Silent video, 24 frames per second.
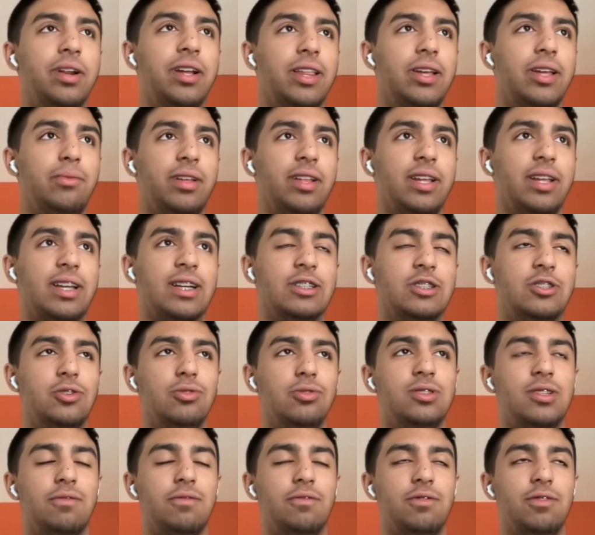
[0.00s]
really, really
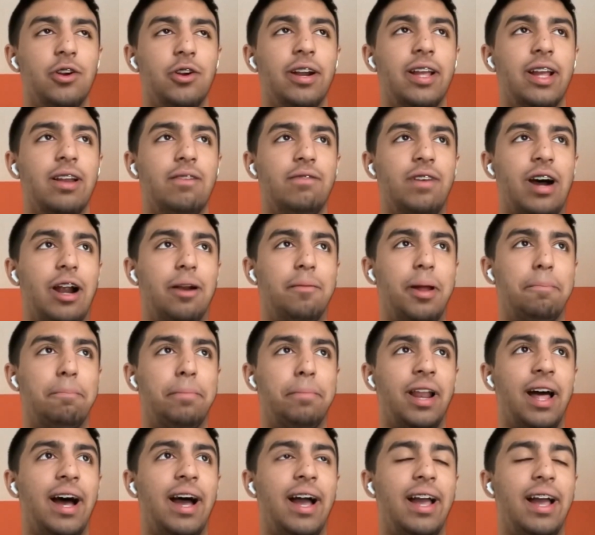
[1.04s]
conducive learning environment.
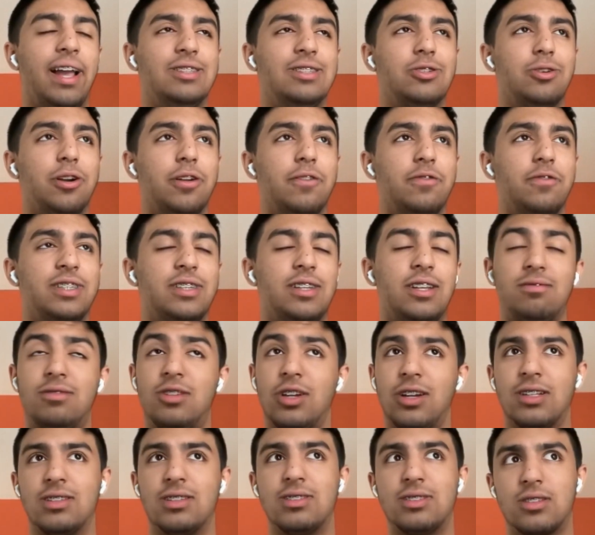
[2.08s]
But I sort of
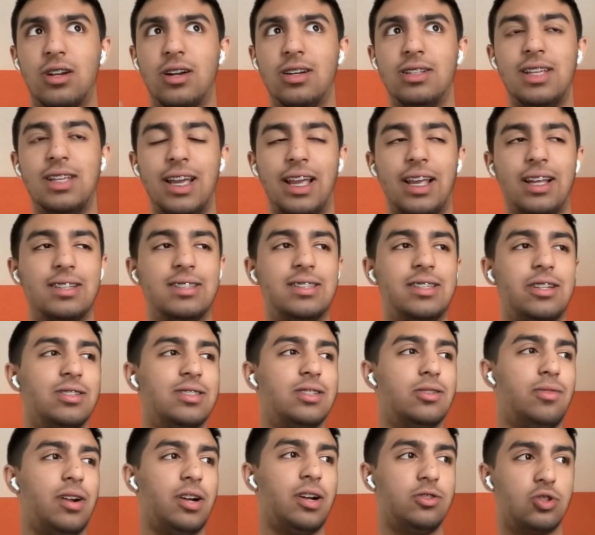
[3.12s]
started taking it
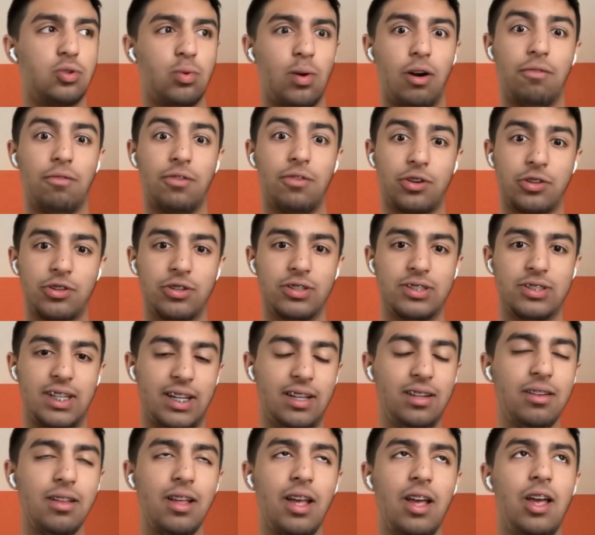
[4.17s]
seriously around 12 or
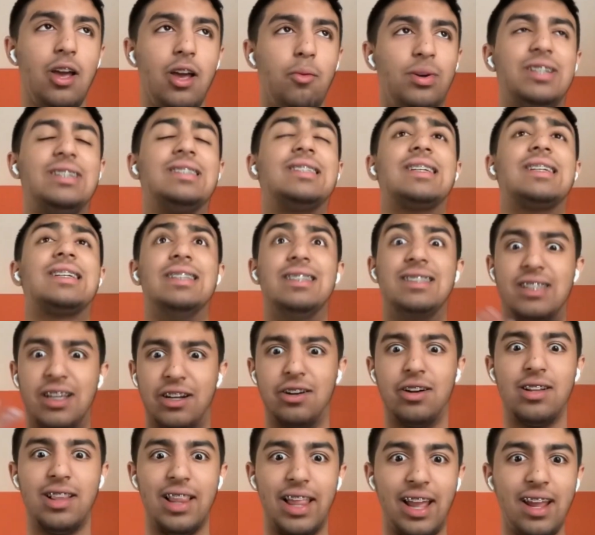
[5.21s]
13, which is
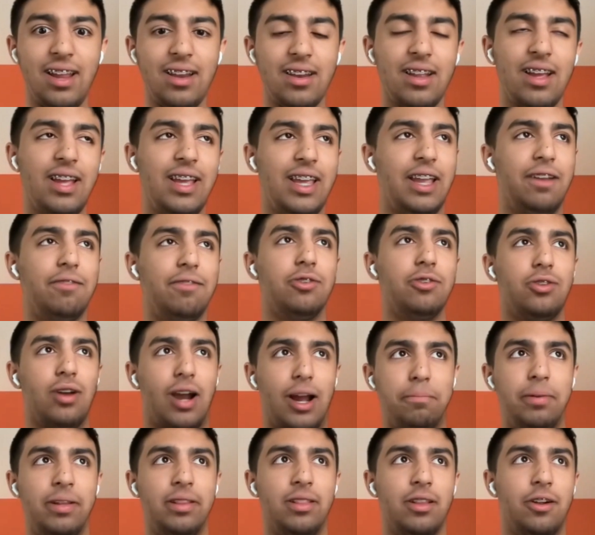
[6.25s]
considered late, even though
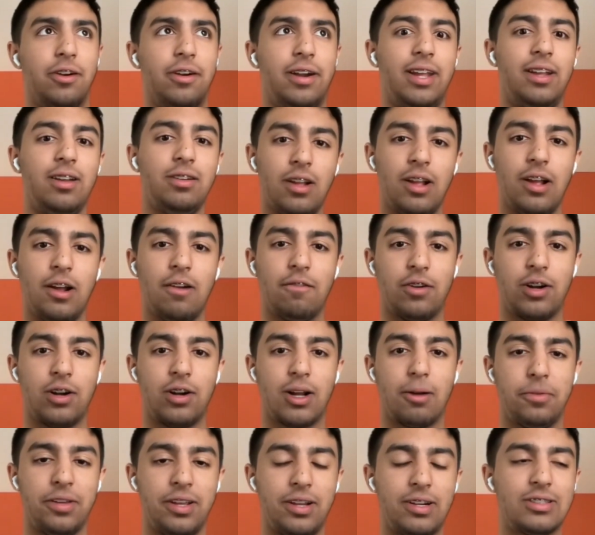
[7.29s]
I'd been learning for a
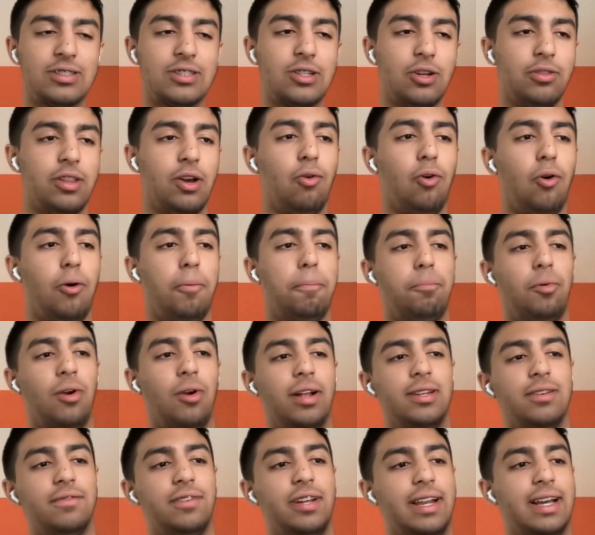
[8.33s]
couple of years. So the whole
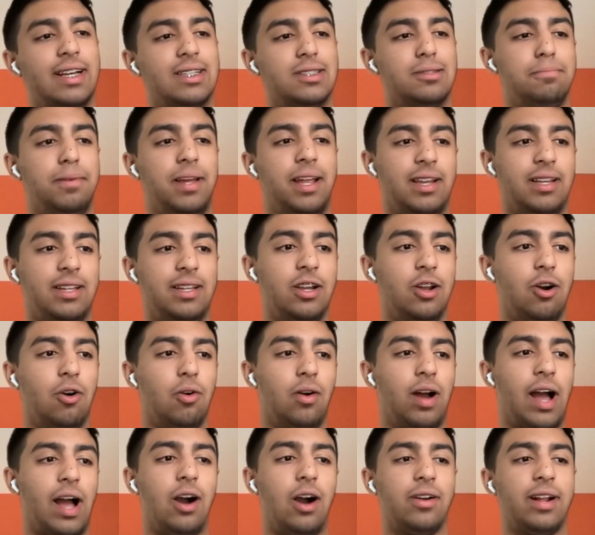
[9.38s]
brunt of it has been,
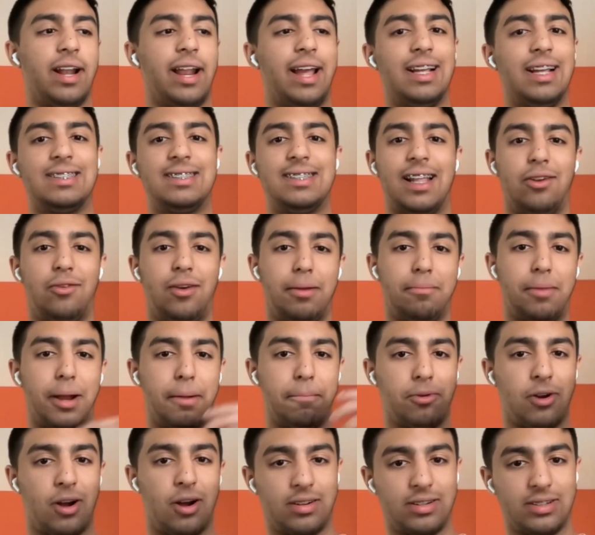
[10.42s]
how can I accelerate
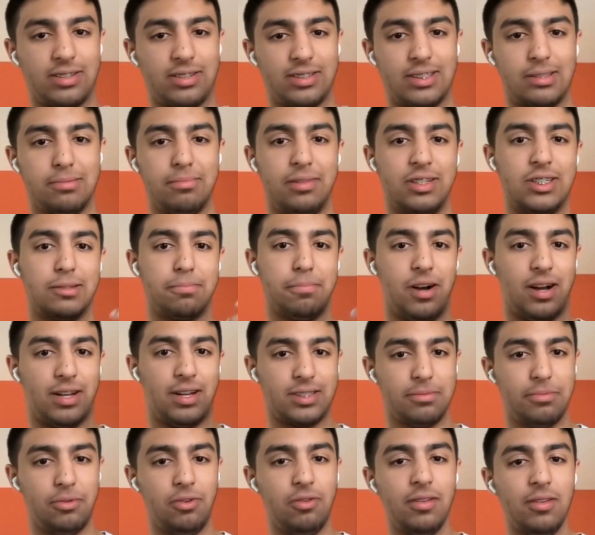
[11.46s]
my progress as much as
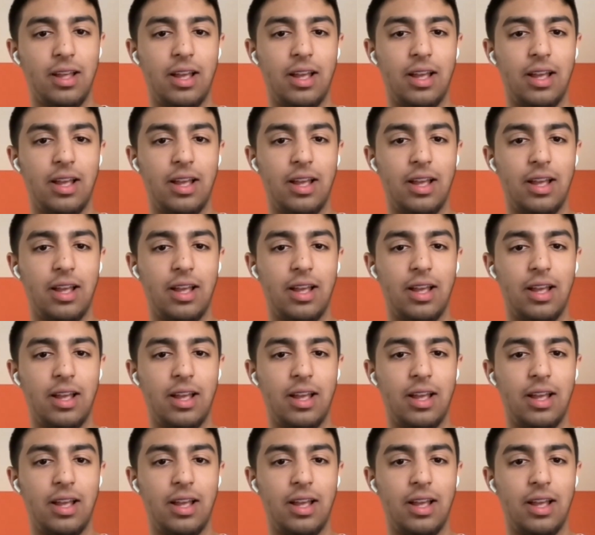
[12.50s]
possible?